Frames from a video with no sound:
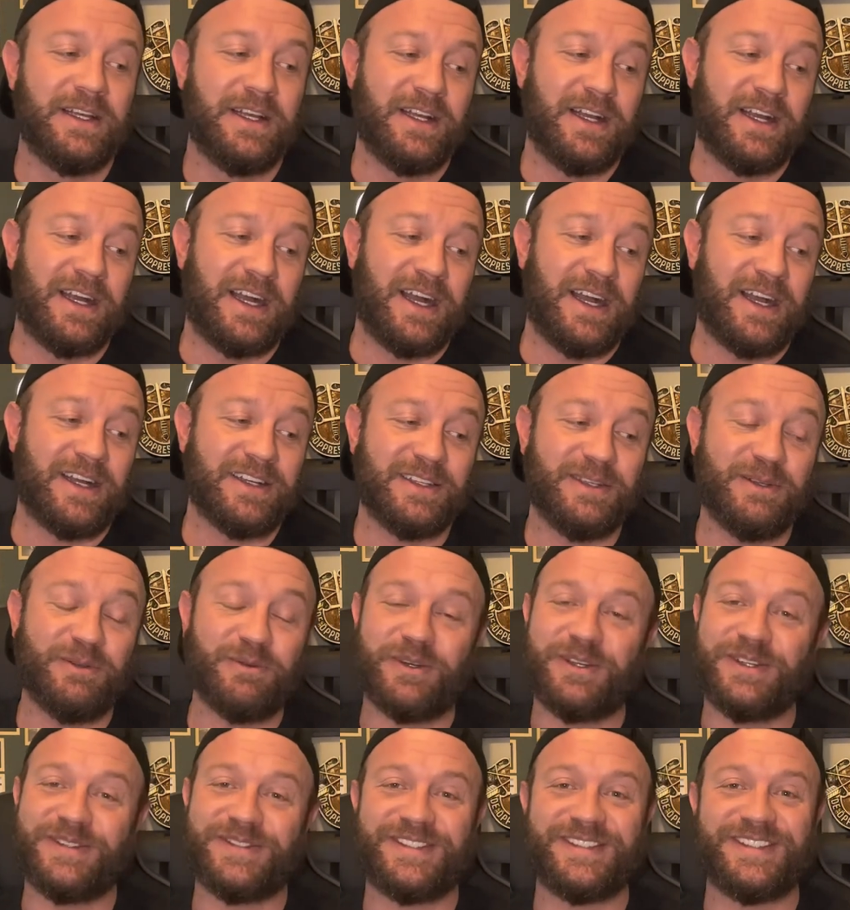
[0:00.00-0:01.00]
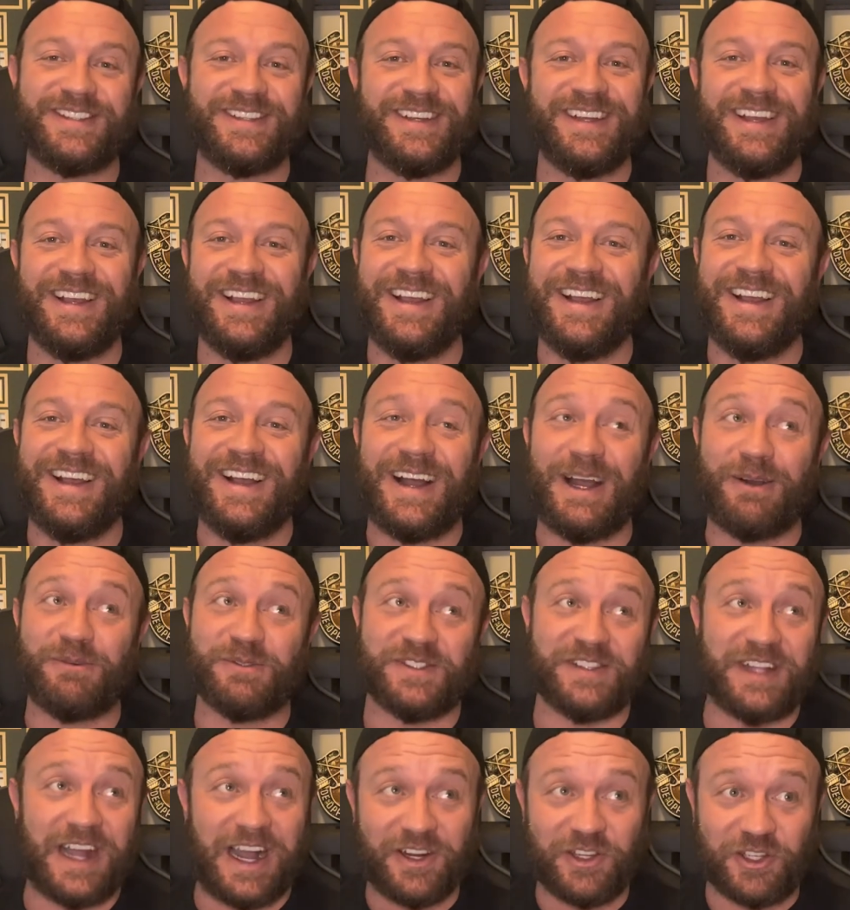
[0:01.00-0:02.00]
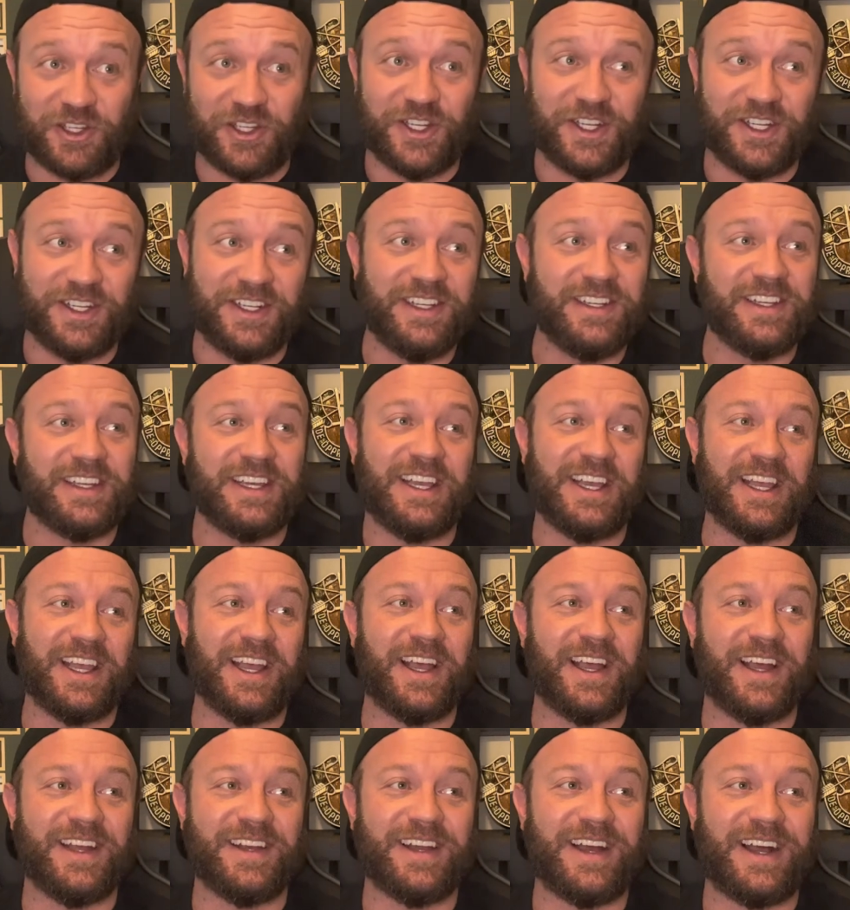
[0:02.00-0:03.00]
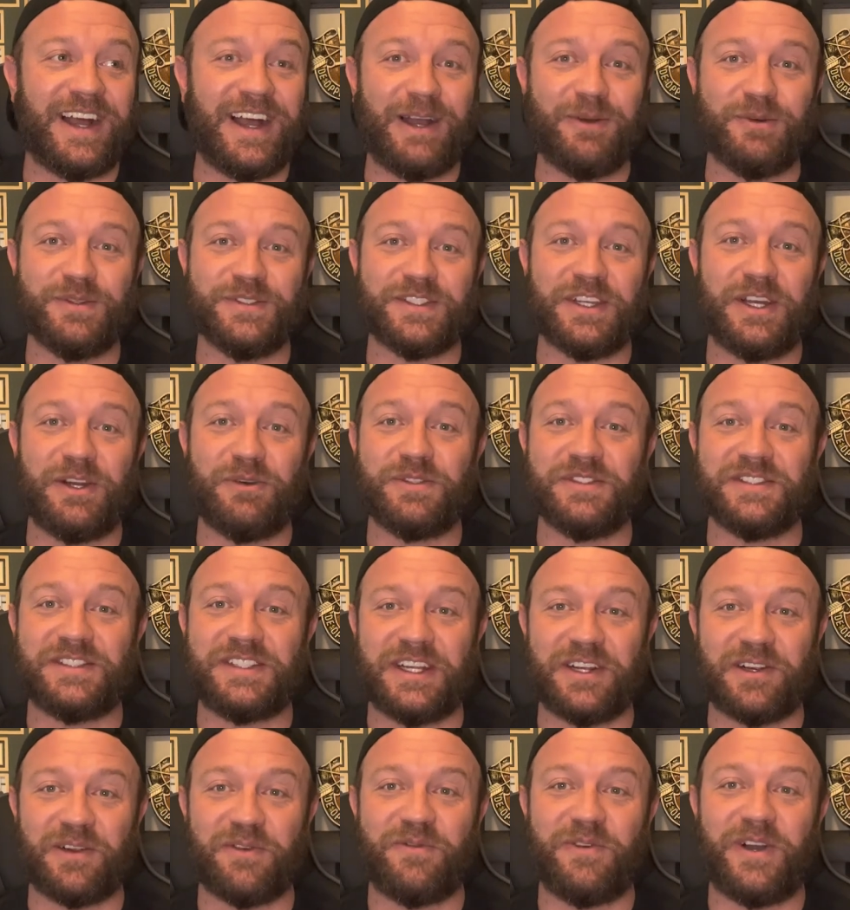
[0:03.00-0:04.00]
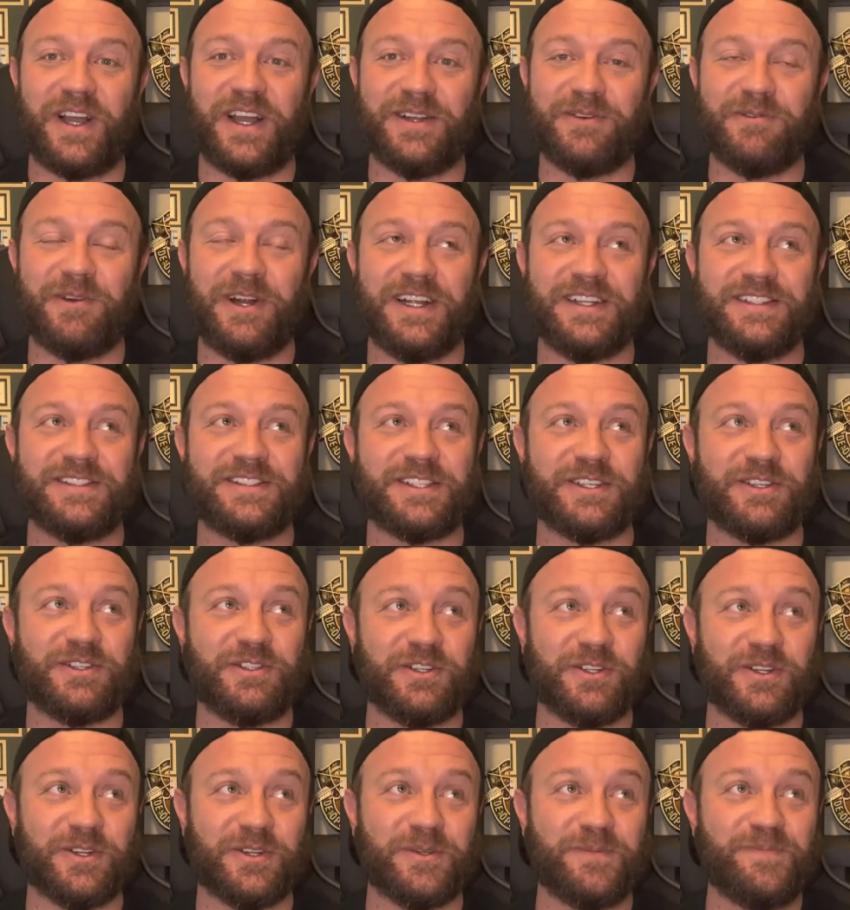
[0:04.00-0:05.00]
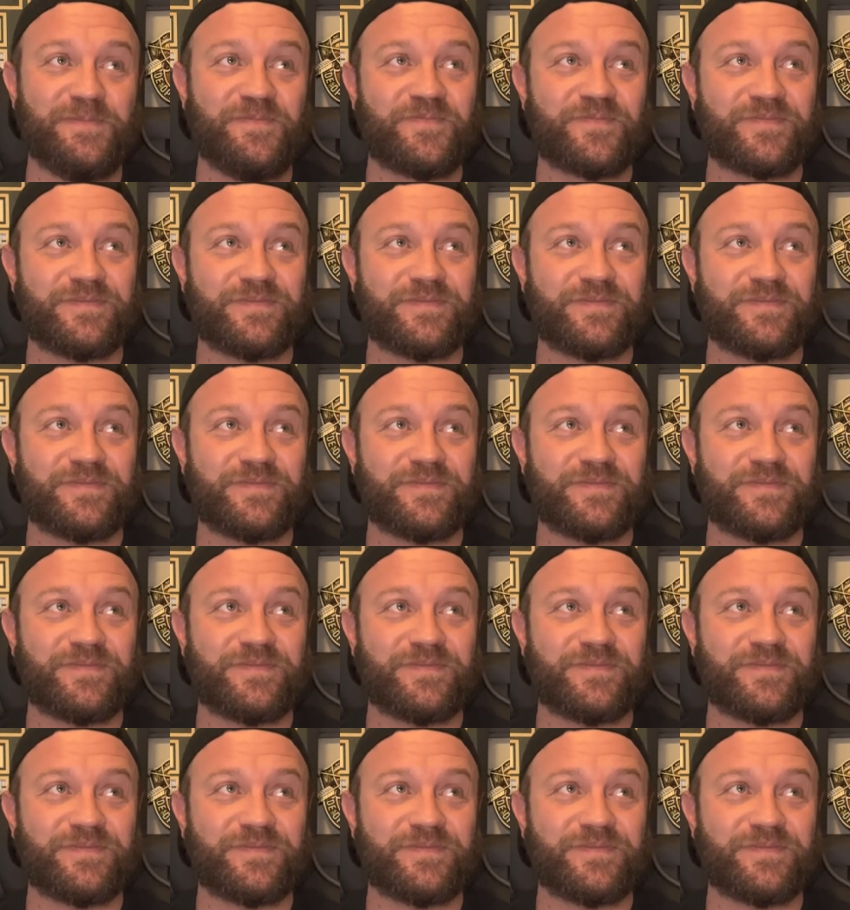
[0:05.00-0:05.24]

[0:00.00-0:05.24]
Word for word: I, it was, I was not good and I was always terrified, right? So you're,